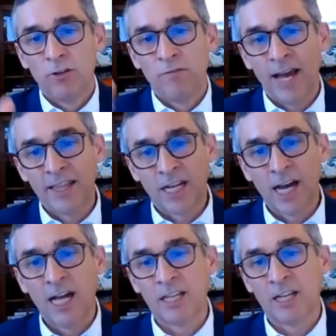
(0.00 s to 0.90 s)
you've had the,
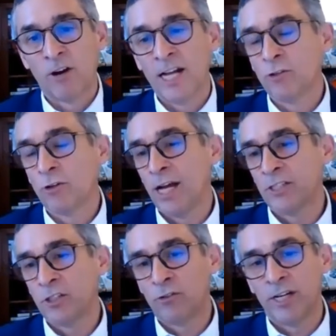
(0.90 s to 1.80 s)
con- the gradual
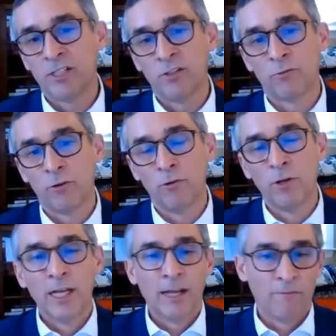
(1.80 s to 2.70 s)
concentration
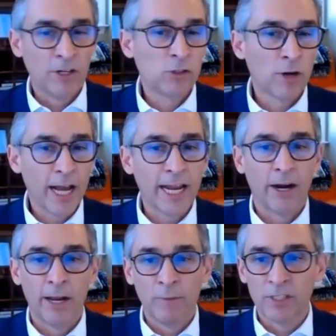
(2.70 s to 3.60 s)
through a very dry
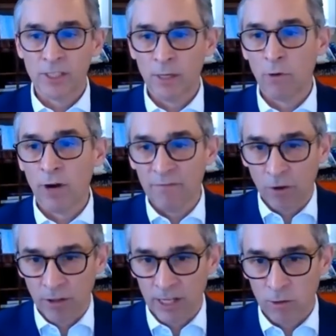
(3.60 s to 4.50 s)
area, but some
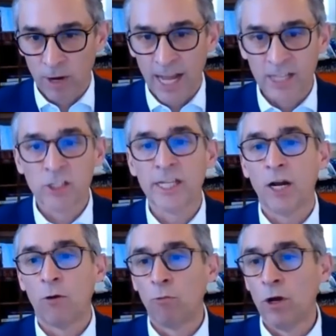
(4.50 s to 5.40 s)
rainfall that
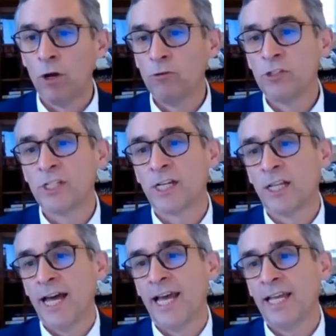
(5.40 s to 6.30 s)
gradually erodes the
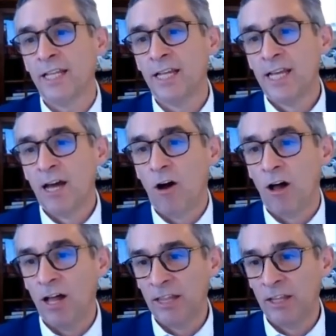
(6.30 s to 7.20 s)
clay
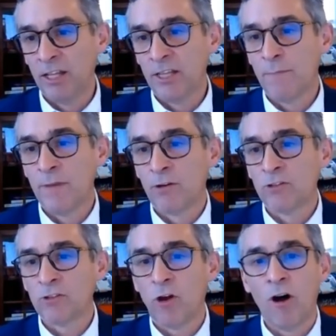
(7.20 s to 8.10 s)
uh, and the lithium
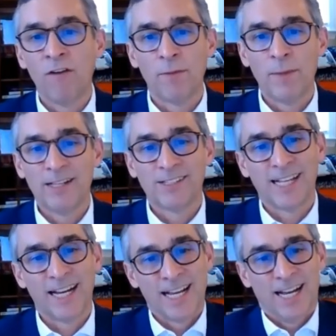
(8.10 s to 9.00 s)
minerals off the
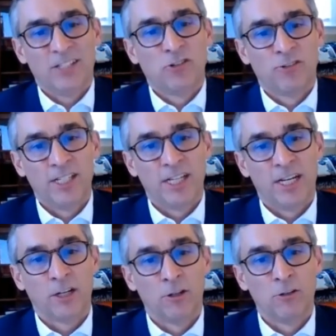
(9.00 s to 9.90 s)
mountainside, concentrates
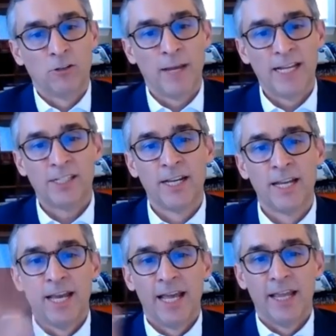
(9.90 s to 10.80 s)
it in a closed
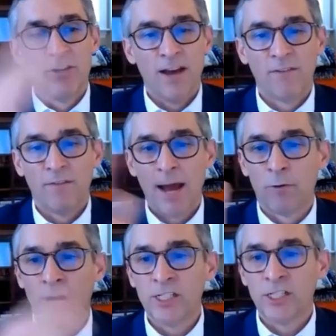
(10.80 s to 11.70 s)
basin, then you have
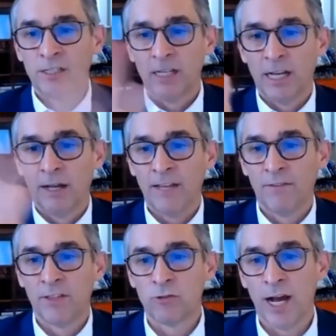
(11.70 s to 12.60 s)
evaporation, uh,
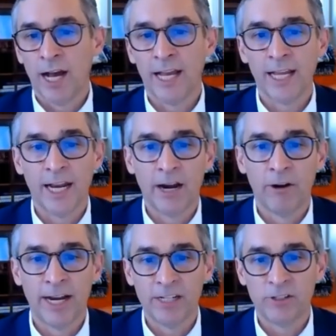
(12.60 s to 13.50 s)
given the dry and
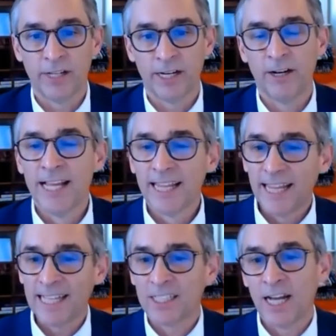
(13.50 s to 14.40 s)
arid nature there,
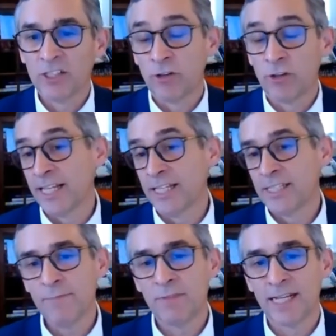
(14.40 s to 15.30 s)
that's concentrating it.
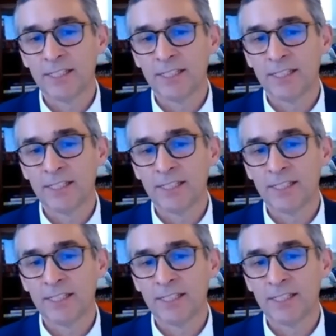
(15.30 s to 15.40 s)
Same thing